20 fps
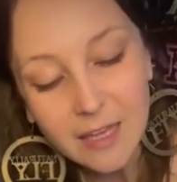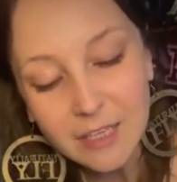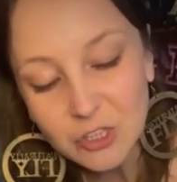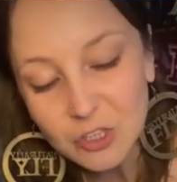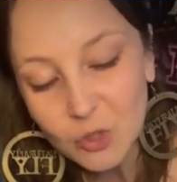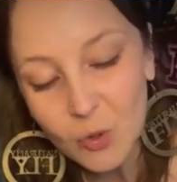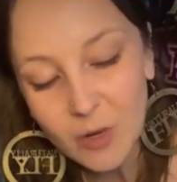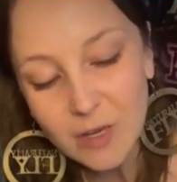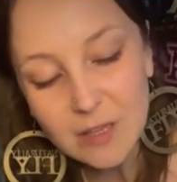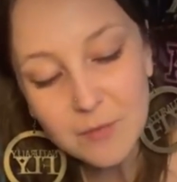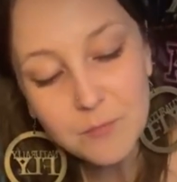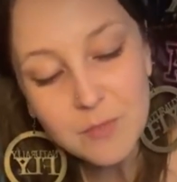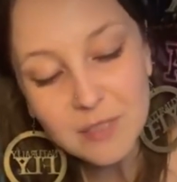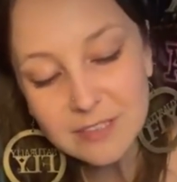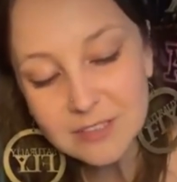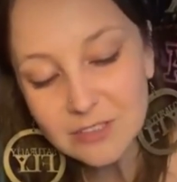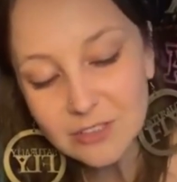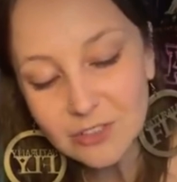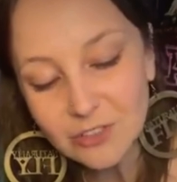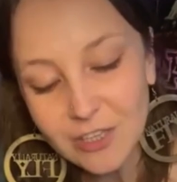Enjoy the
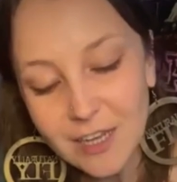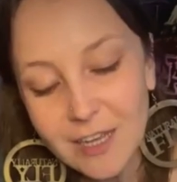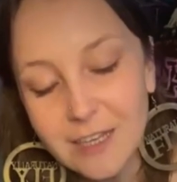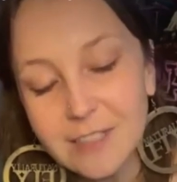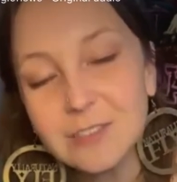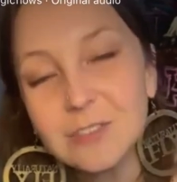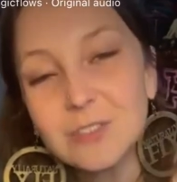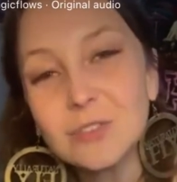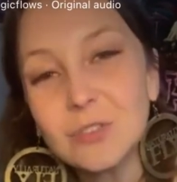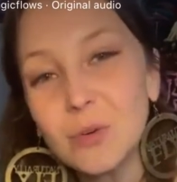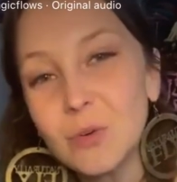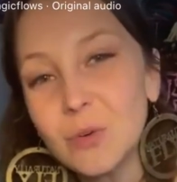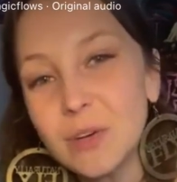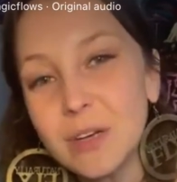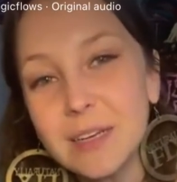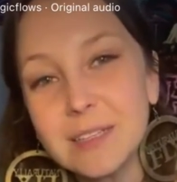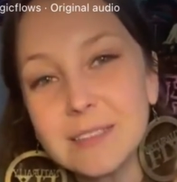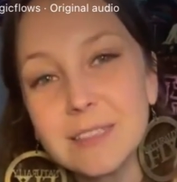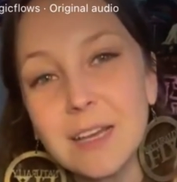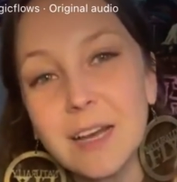mystery and
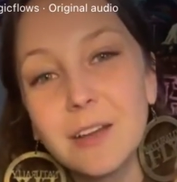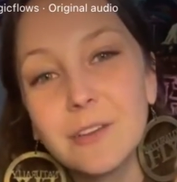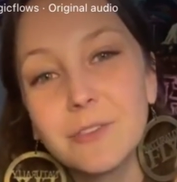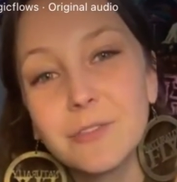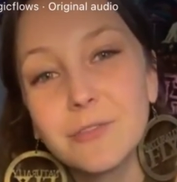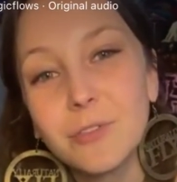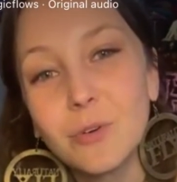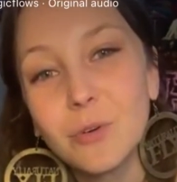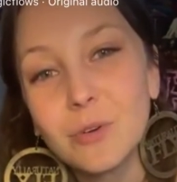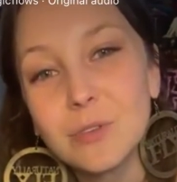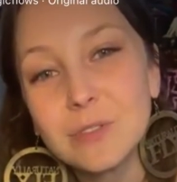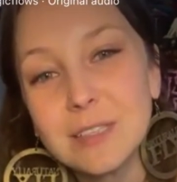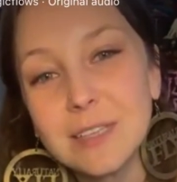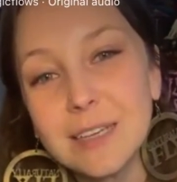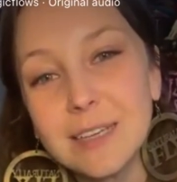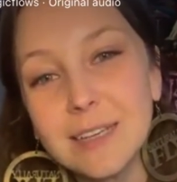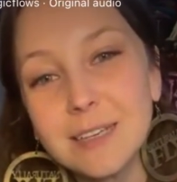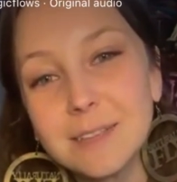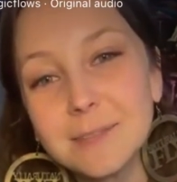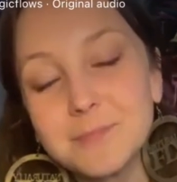stories
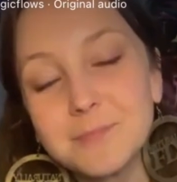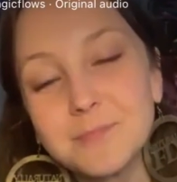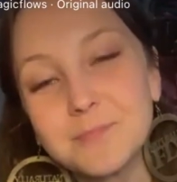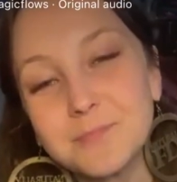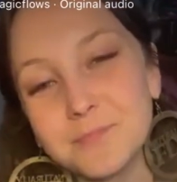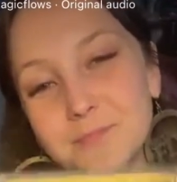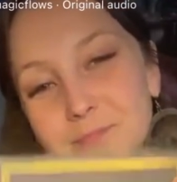unfolding.